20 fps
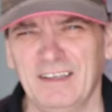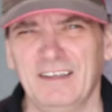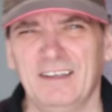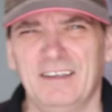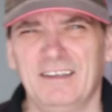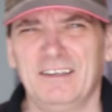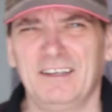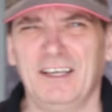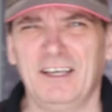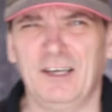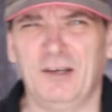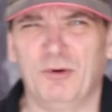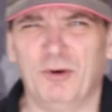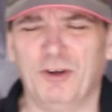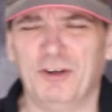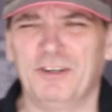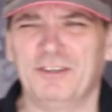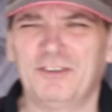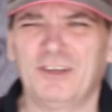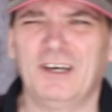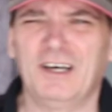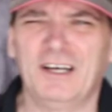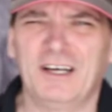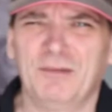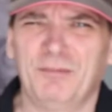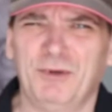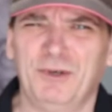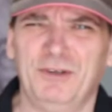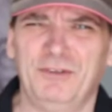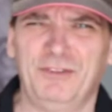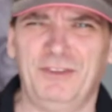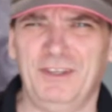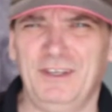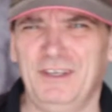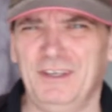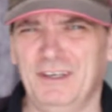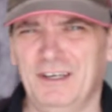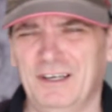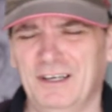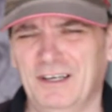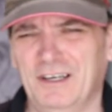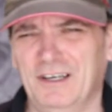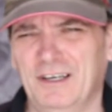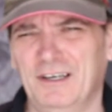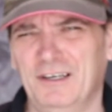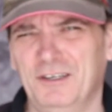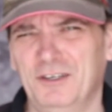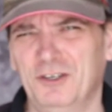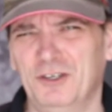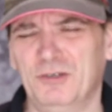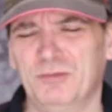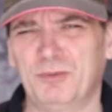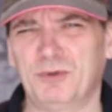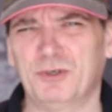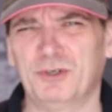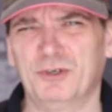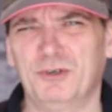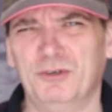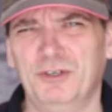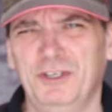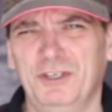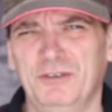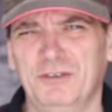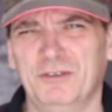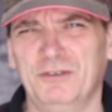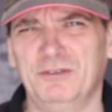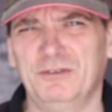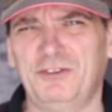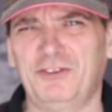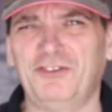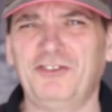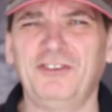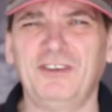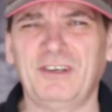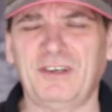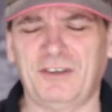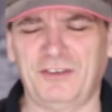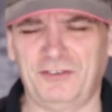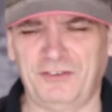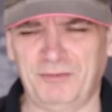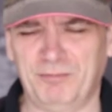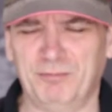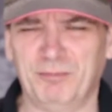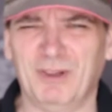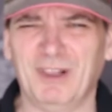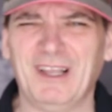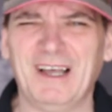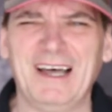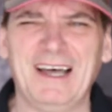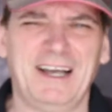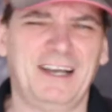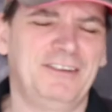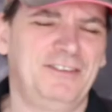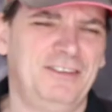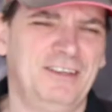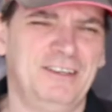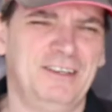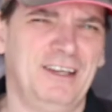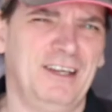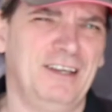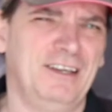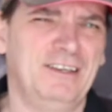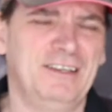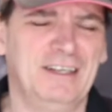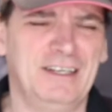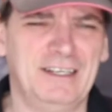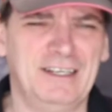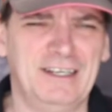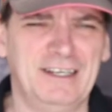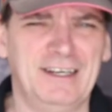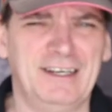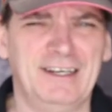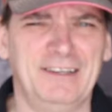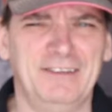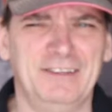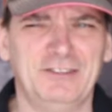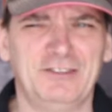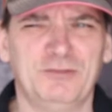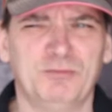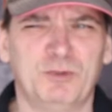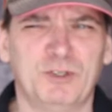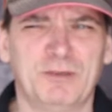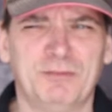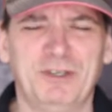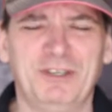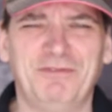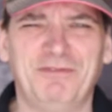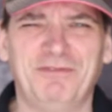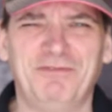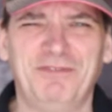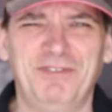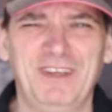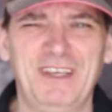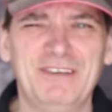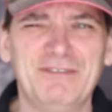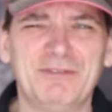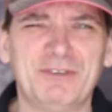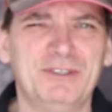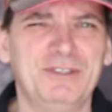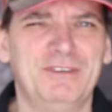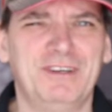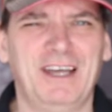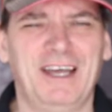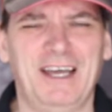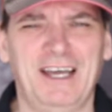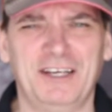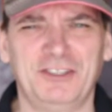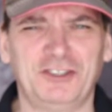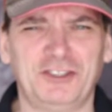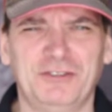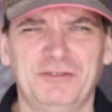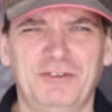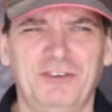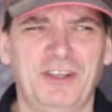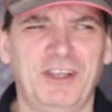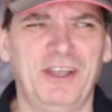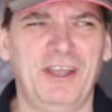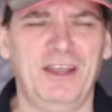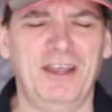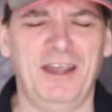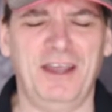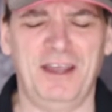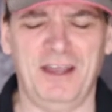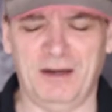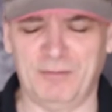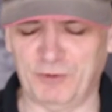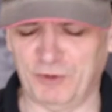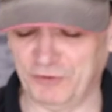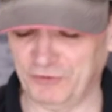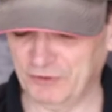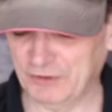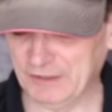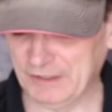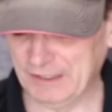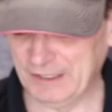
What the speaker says: Okay, we're going to talk about the GoPro Hero 6 Black today. This is one of my favorite action cameras.